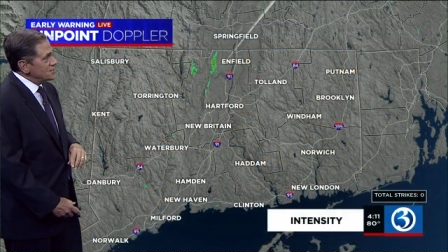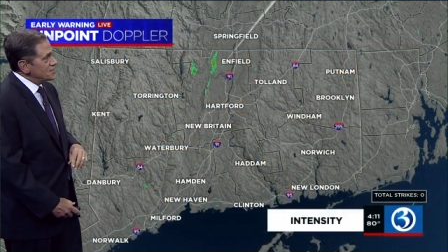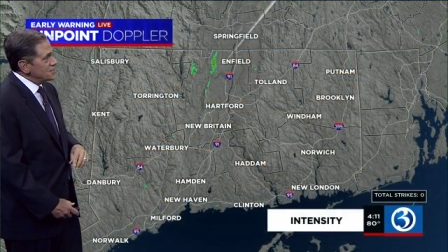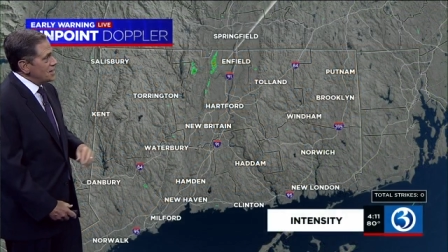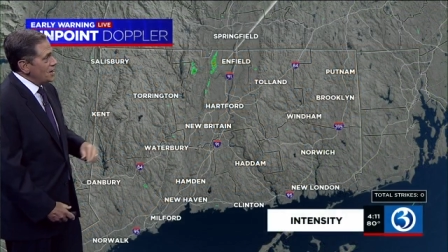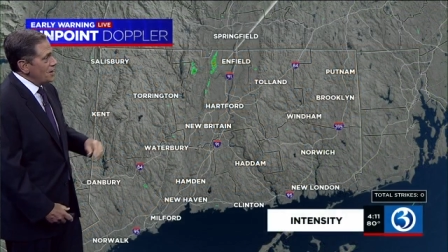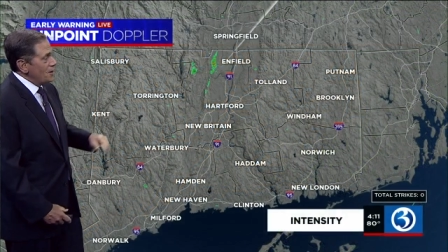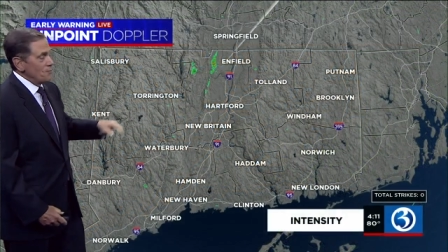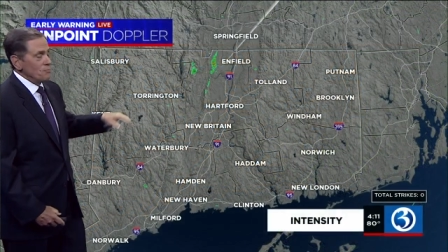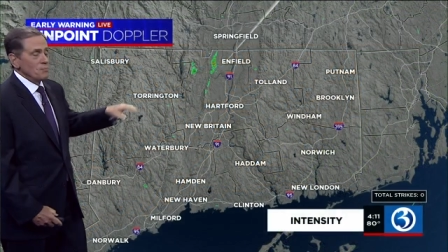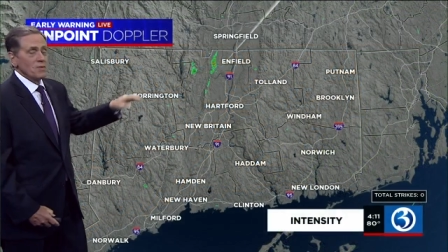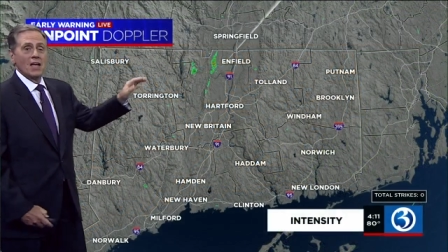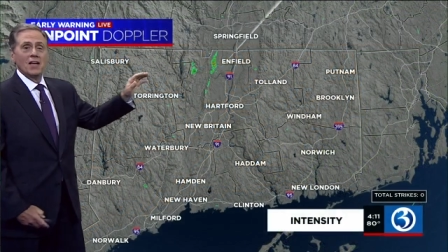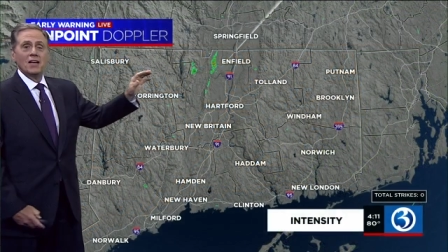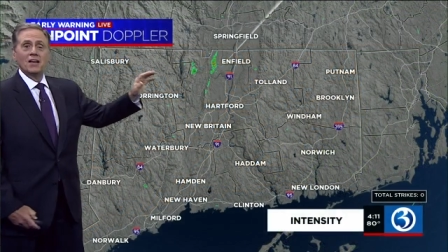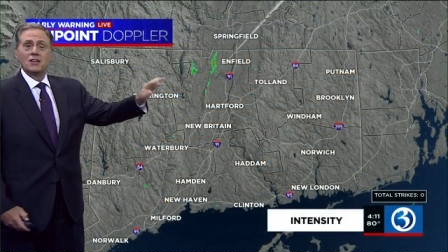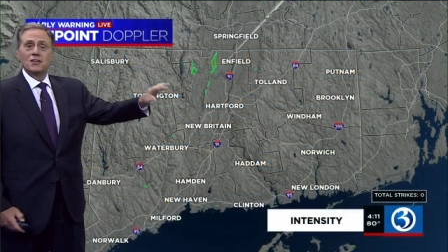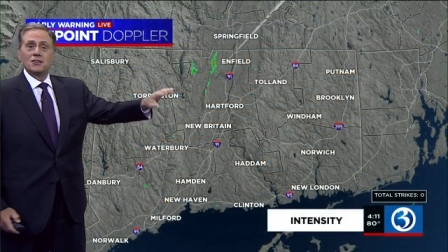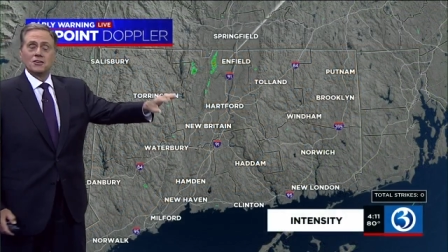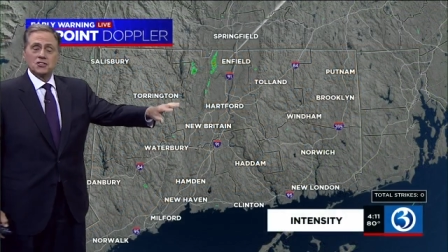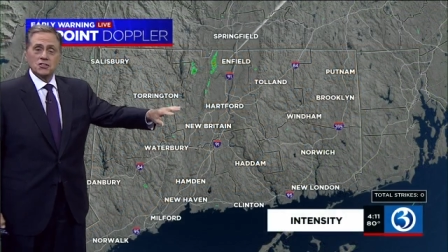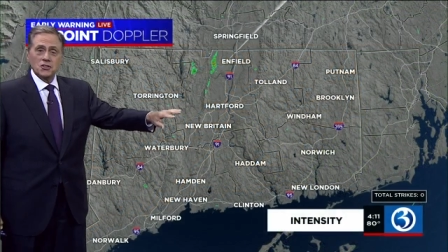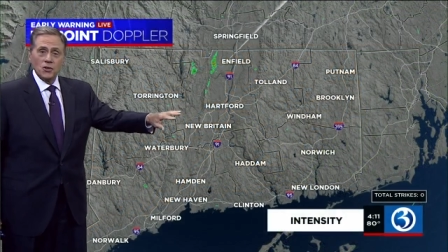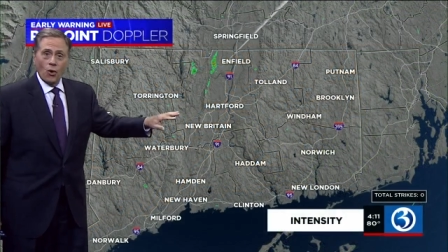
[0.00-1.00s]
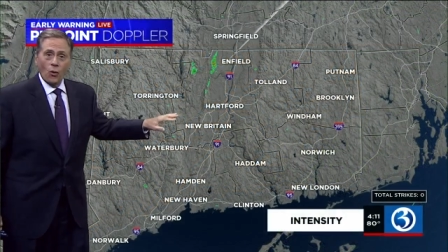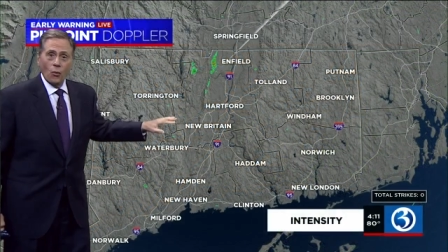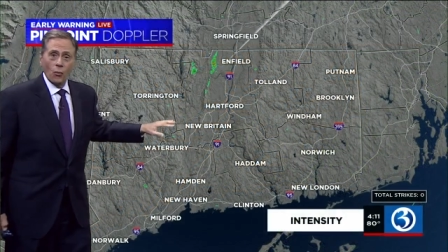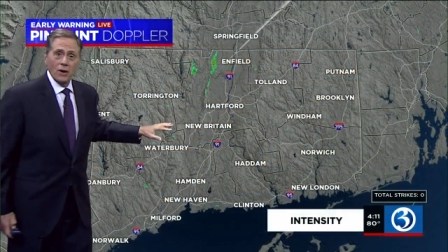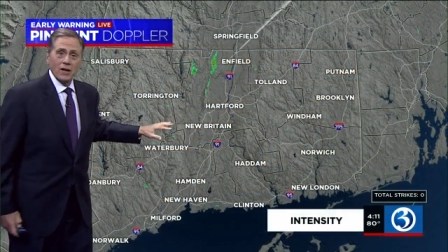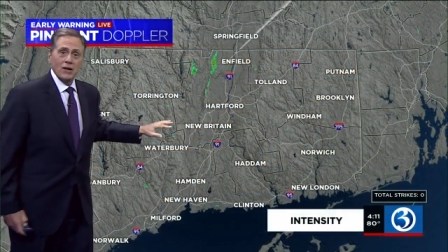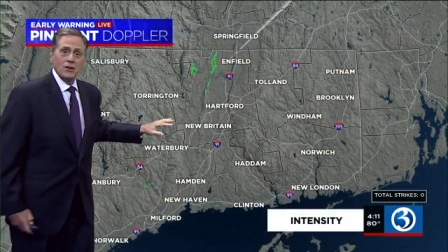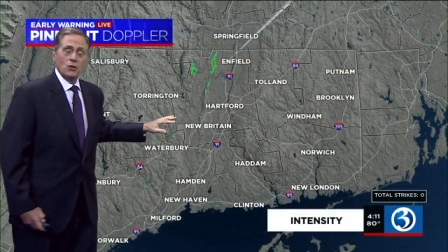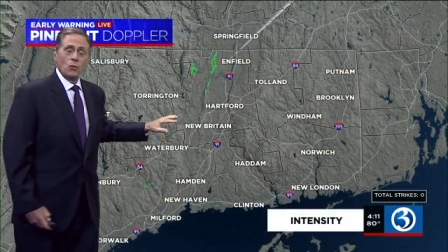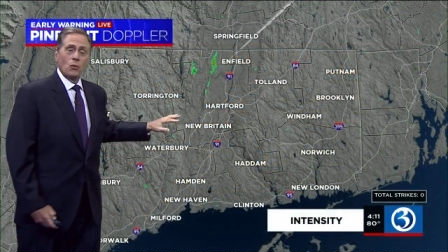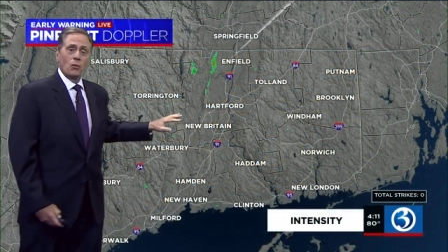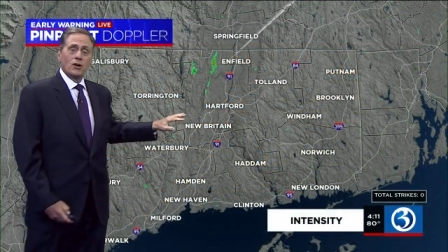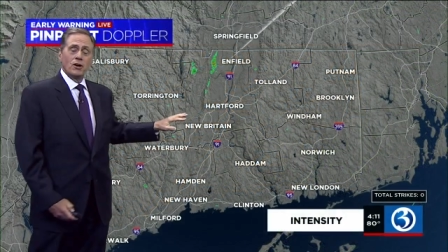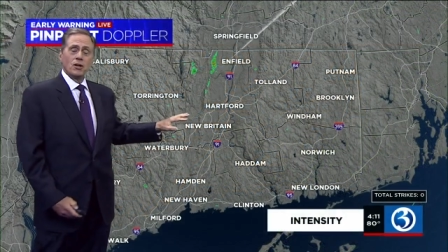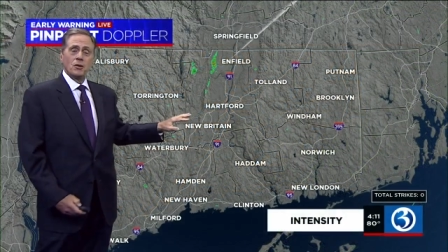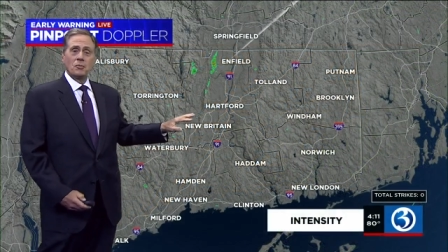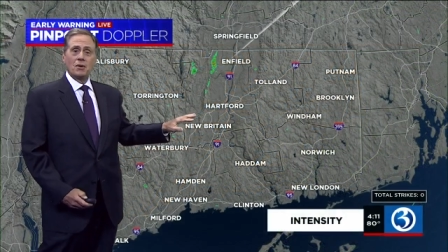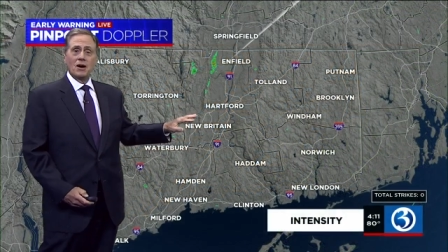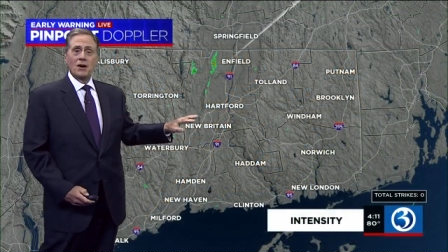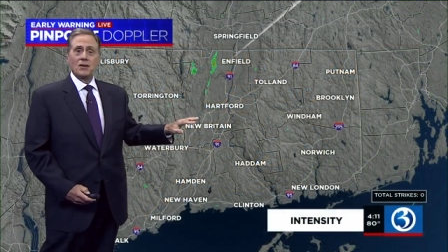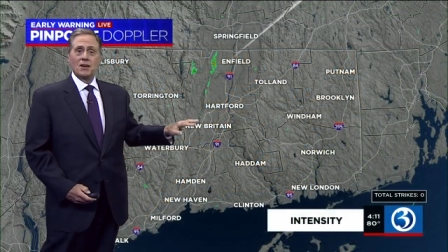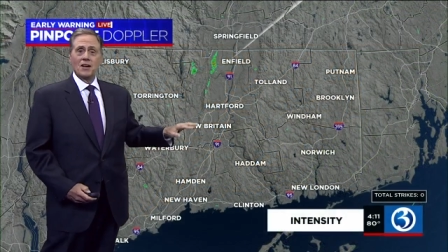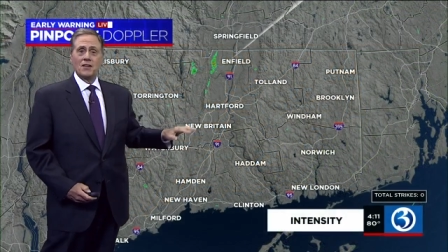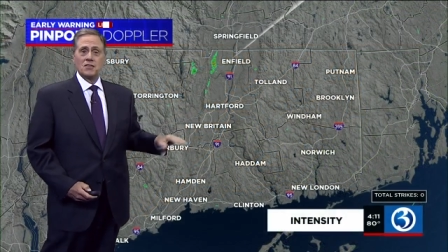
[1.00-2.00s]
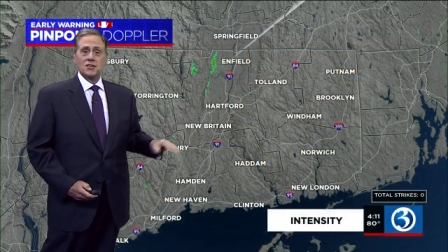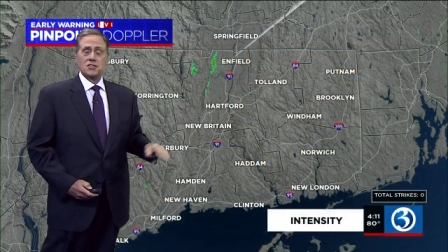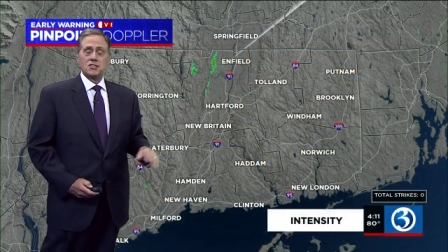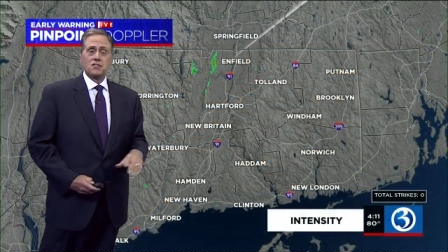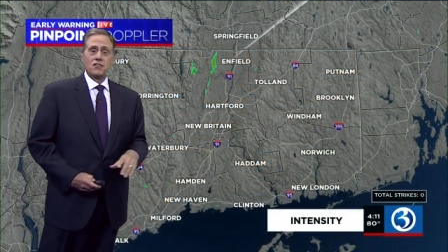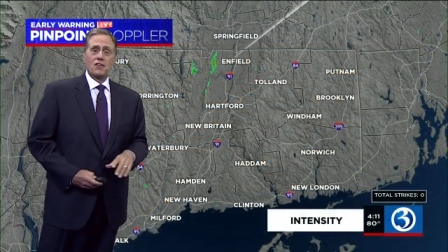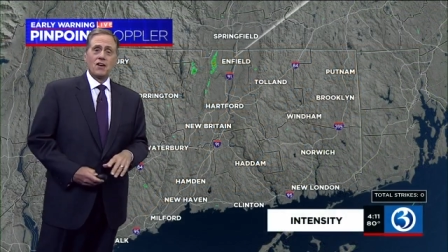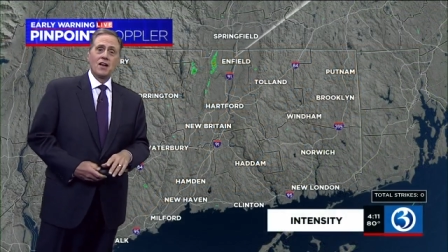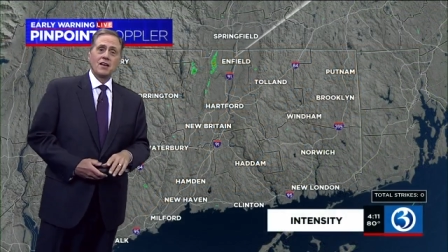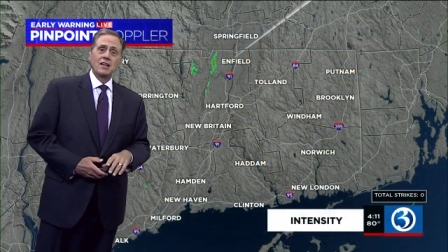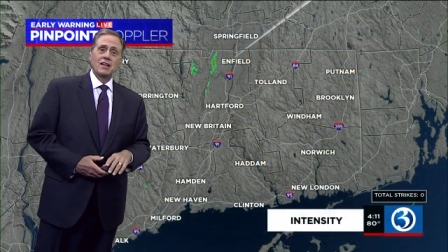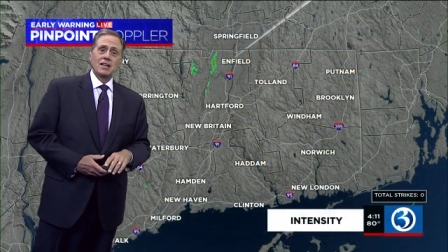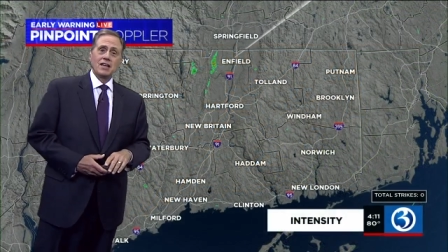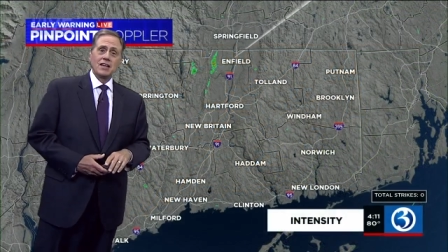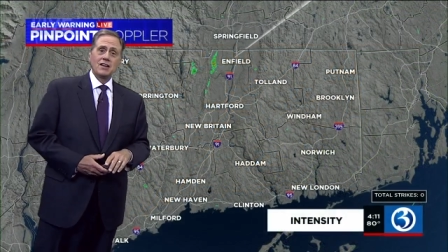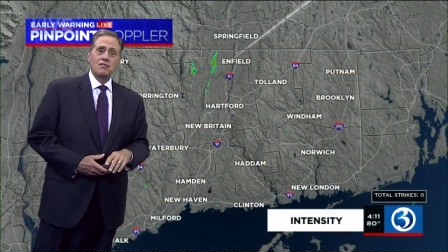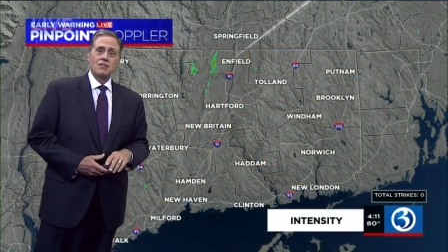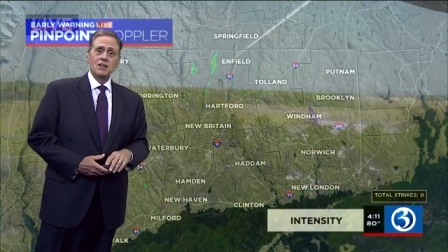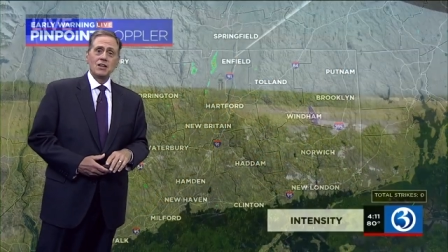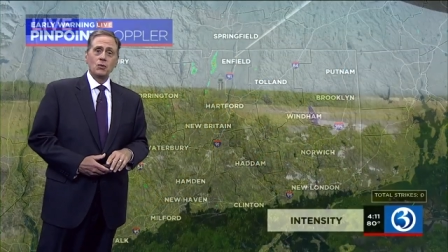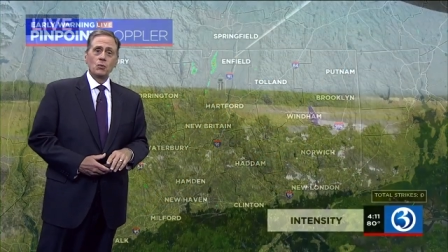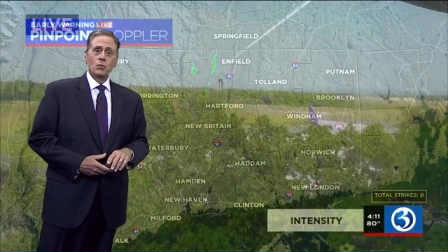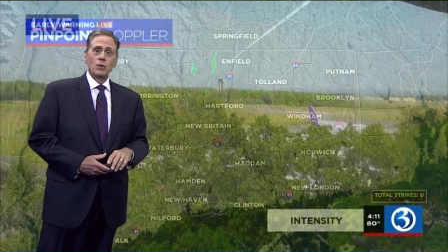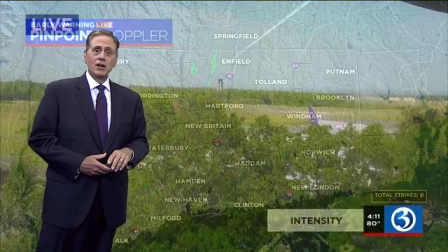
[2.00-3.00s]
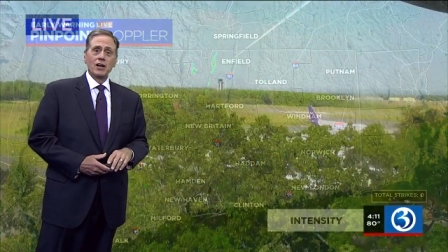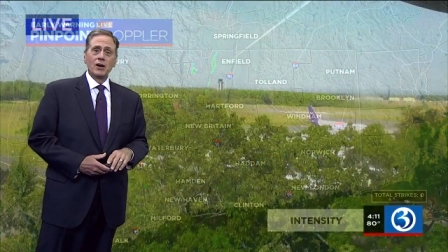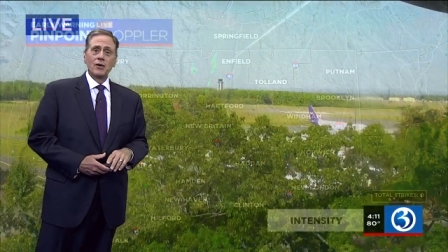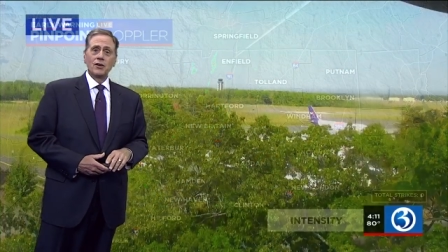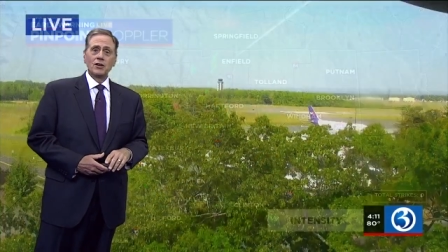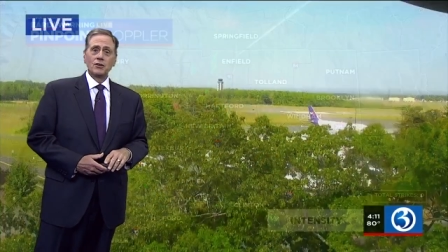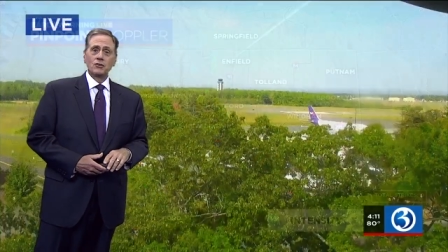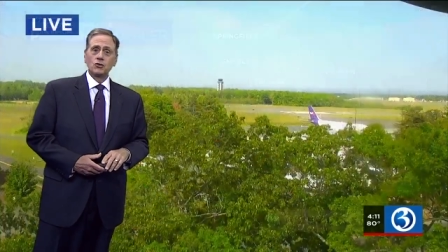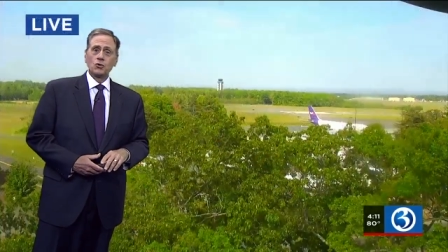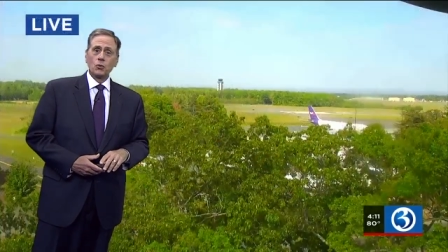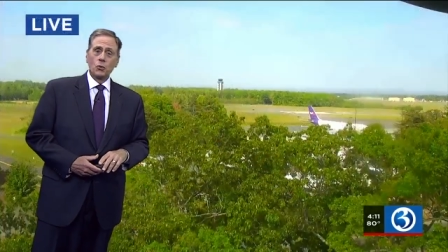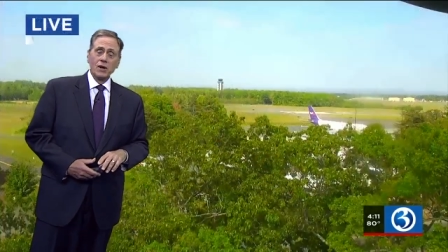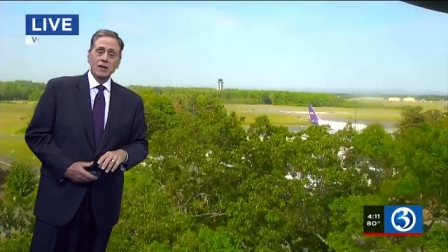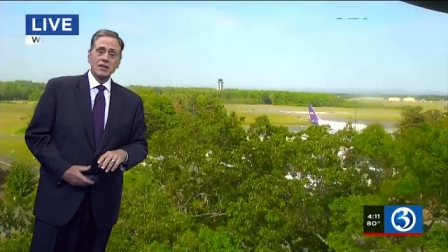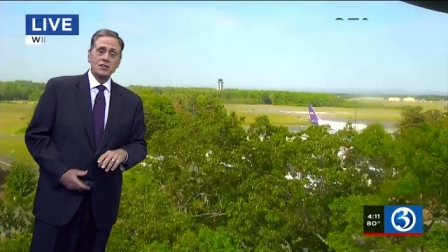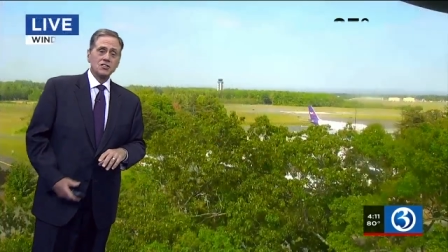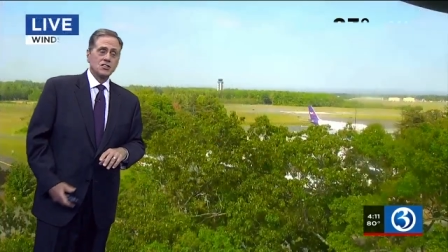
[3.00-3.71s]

Sound. There's no rain to worry about on this Friday evening. We are in great